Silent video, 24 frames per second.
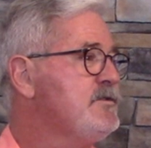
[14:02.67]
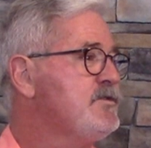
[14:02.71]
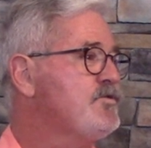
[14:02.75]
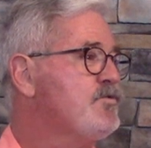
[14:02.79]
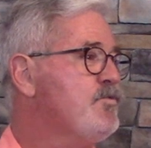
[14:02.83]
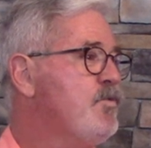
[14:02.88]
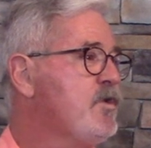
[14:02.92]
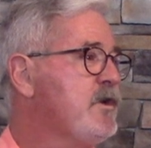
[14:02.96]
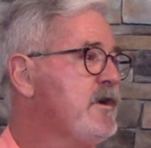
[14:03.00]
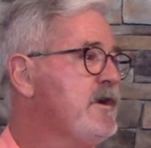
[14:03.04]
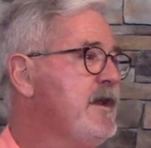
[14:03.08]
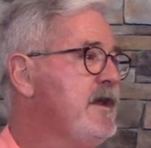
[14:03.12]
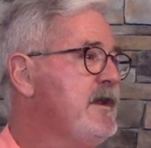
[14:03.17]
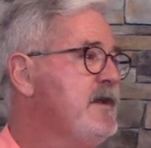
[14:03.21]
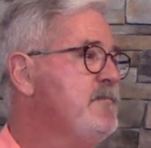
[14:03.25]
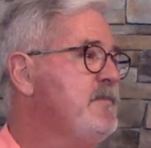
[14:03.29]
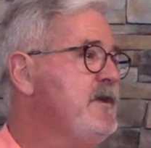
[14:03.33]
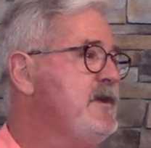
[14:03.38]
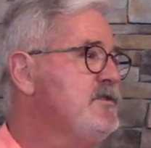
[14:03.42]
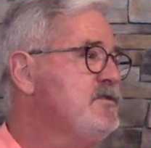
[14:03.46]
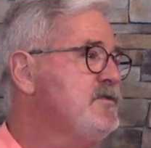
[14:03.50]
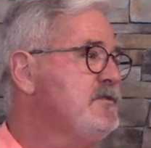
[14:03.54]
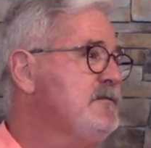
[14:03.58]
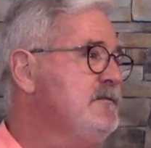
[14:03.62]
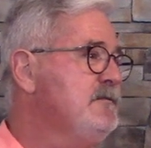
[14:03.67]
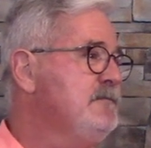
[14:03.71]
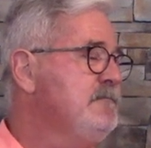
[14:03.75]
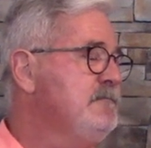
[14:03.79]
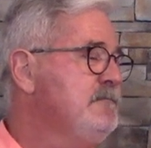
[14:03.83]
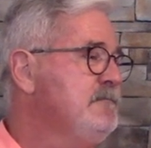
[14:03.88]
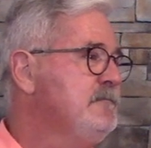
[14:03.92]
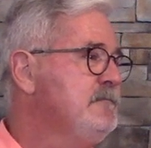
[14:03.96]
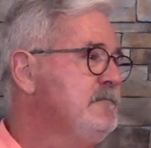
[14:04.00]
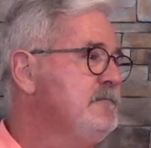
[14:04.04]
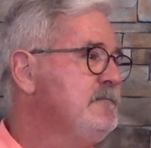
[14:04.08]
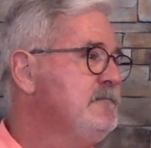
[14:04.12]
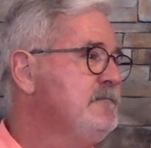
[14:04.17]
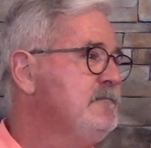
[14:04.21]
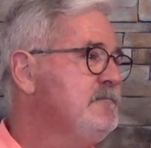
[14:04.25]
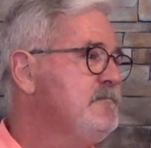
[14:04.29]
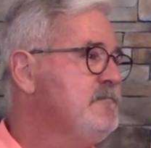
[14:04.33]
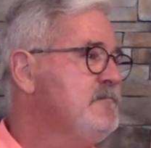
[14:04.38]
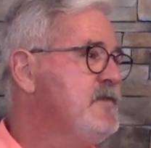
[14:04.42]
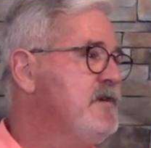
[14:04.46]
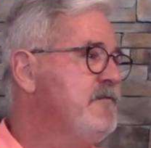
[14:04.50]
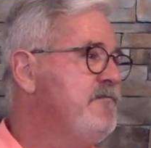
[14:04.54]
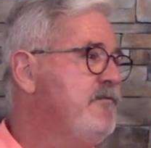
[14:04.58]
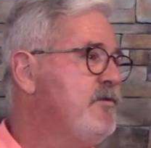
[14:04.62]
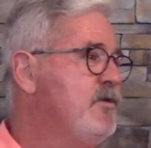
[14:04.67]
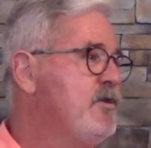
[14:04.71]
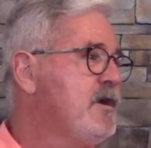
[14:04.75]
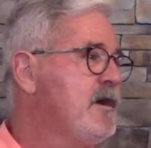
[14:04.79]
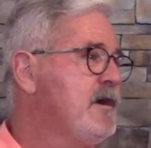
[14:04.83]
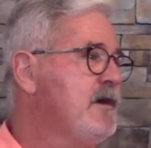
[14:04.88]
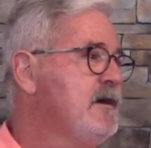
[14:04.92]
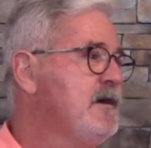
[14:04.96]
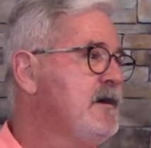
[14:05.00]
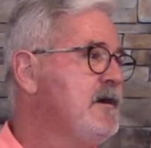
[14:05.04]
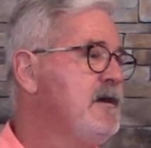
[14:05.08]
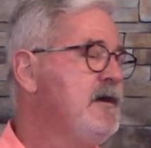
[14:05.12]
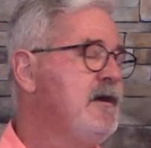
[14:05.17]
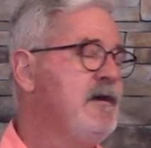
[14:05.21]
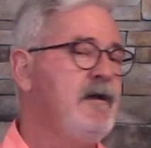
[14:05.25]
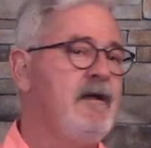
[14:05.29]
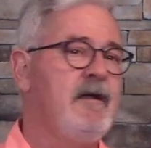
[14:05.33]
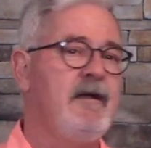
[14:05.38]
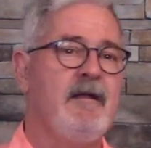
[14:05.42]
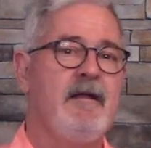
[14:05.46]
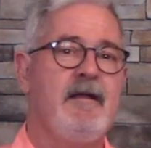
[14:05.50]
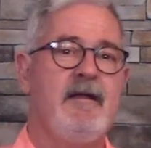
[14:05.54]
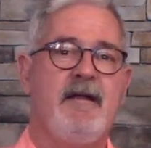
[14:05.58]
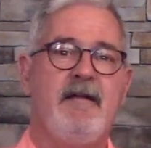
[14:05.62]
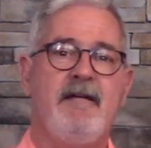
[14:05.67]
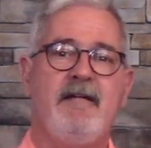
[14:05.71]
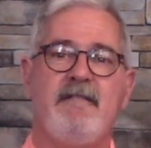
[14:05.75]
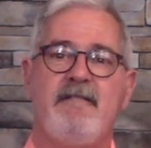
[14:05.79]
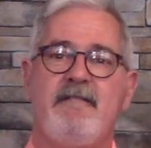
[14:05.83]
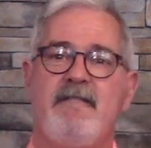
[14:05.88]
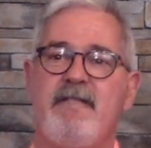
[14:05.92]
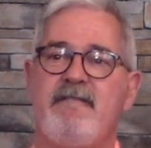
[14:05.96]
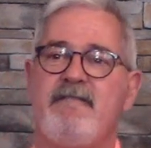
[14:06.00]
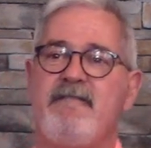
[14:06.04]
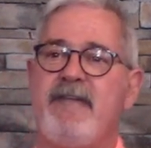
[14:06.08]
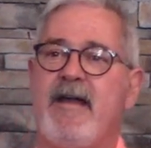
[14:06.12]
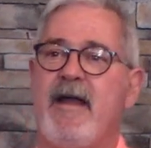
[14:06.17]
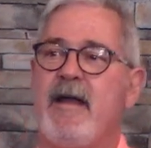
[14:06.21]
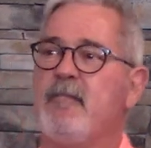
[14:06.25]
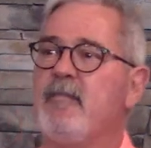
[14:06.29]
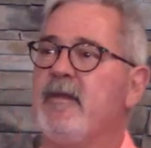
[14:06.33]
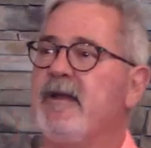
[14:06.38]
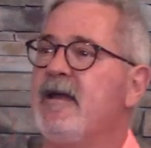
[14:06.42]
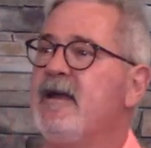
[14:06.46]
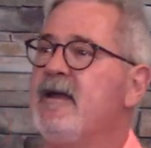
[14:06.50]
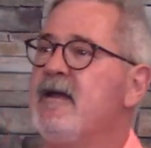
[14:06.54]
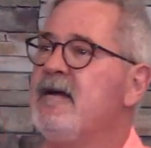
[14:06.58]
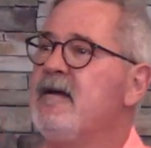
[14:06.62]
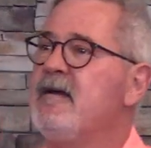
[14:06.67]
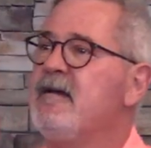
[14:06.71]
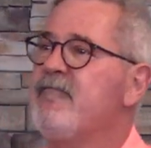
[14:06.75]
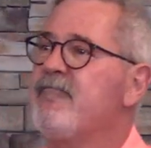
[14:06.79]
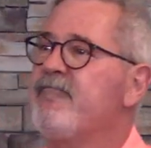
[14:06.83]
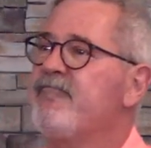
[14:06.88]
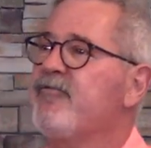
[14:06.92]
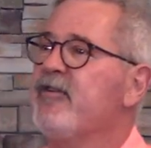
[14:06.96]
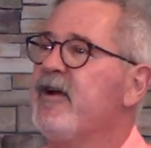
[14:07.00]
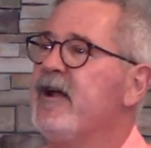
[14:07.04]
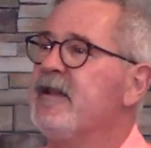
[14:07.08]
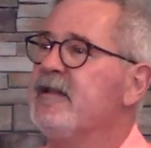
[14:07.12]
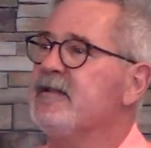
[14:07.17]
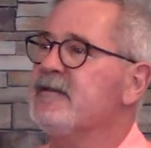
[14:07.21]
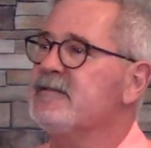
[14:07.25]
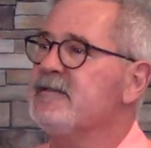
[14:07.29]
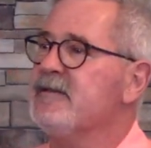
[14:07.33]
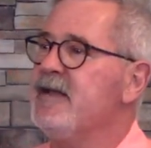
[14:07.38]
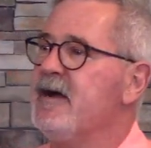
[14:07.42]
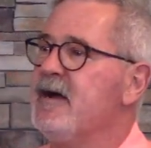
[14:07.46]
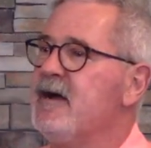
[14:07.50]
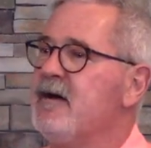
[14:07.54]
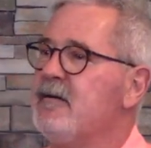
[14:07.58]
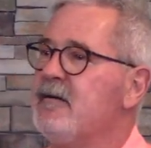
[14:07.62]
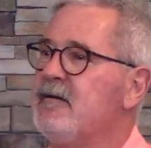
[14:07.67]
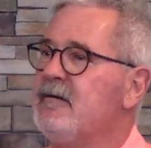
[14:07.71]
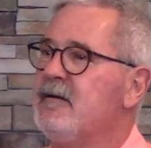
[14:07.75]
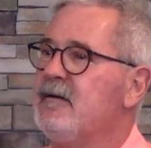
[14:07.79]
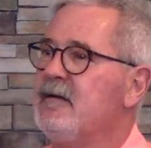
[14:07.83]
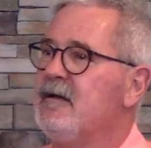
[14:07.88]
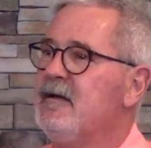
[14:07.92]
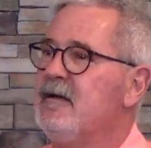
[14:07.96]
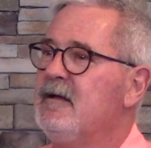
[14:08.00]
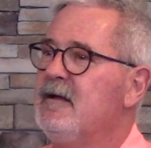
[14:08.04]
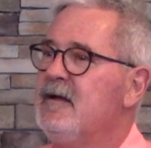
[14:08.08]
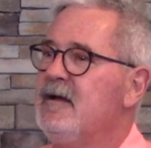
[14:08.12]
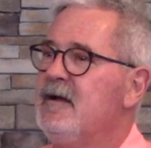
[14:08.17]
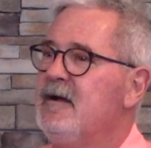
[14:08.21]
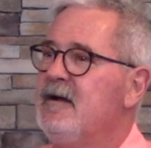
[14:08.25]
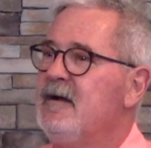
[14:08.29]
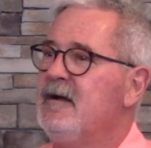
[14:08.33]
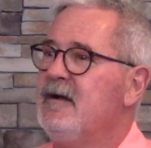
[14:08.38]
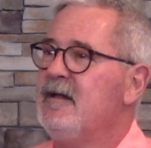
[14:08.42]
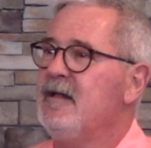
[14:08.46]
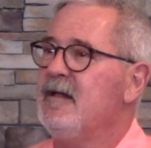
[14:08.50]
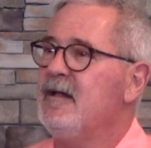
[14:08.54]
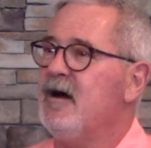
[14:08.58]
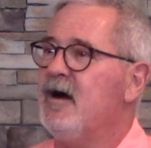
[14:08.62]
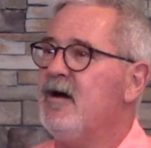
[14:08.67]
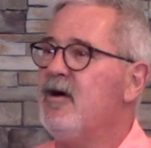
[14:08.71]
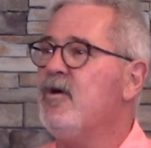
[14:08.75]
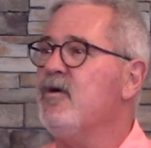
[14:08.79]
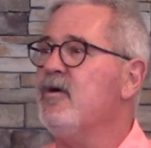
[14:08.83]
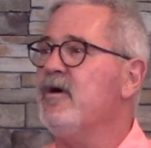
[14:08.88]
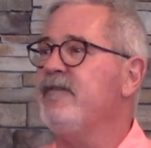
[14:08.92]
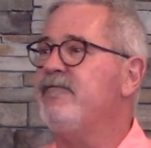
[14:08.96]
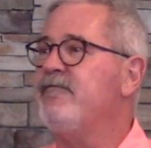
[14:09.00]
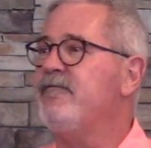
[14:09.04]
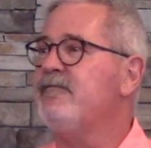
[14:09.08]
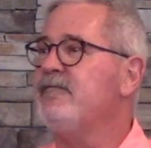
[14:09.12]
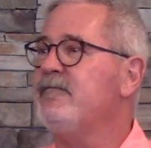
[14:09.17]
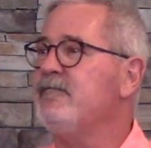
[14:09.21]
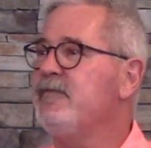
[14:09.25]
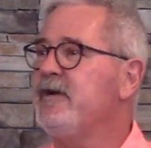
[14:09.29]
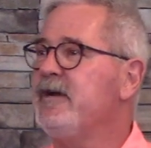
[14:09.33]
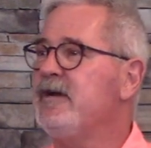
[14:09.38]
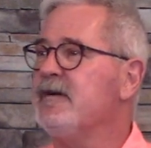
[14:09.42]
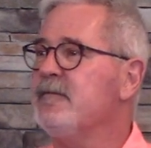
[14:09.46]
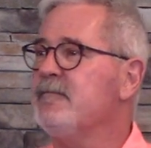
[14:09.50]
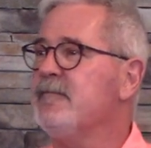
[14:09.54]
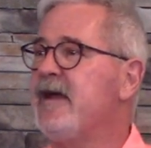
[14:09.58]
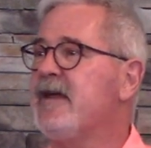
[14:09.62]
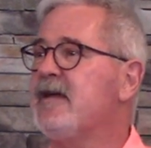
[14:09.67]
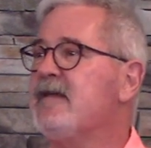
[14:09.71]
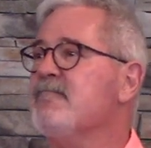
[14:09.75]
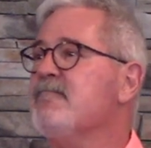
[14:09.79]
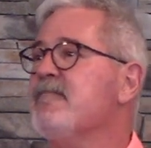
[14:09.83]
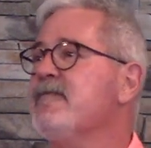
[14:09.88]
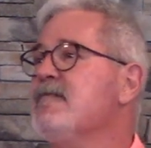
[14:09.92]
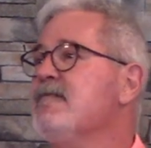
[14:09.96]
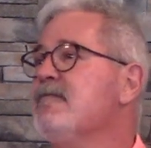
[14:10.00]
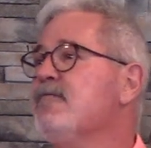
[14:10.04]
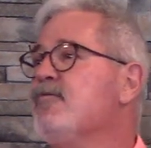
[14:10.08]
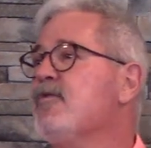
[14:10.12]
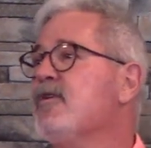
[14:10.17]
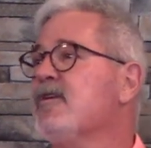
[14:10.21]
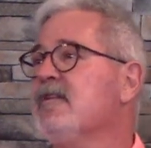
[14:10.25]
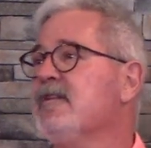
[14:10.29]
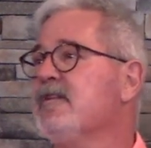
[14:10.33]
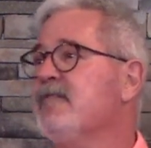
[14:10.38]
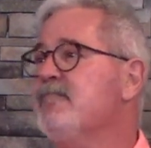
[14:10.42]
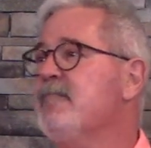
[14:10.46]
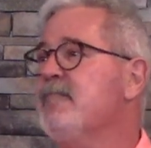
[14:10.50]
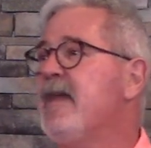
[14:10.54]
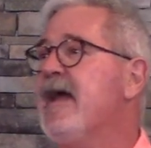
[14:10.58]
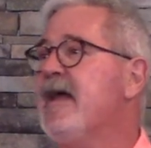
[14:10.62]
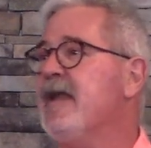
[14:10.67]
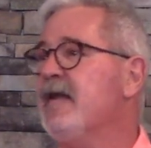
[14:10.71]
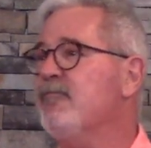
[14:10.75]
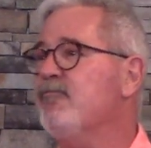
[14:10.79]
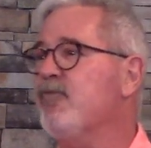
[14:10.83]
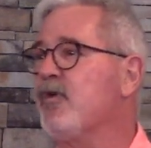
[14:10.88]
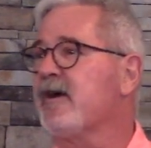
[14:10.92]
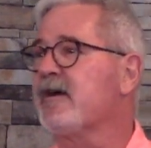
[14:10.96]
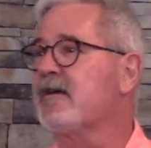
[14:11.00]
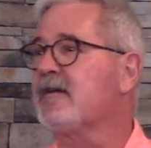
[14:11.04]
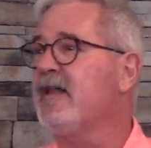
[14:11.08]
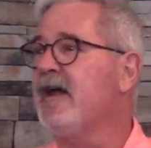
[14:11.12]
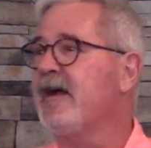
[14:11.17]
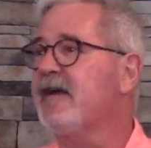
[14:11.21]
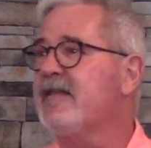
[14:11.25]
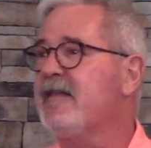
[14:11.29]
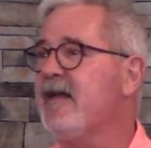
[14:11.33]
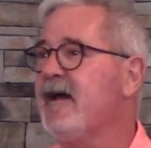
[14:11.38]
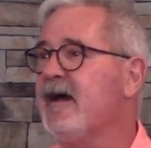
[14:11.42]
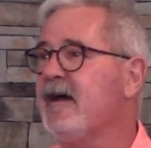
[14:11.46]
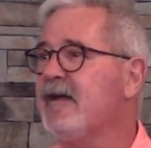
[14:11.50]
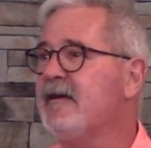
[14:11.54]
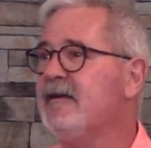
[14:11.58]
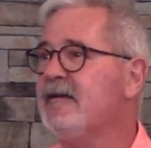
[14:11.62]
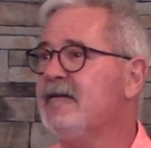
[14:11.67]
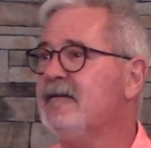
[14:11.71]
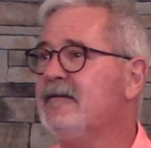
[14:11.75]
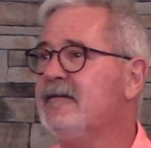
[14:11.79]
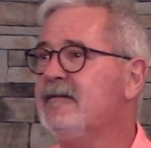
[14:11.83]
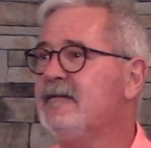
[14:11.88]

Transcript: Sworn enemies before, family, friends now. Oh, if we could make the world of men work like that.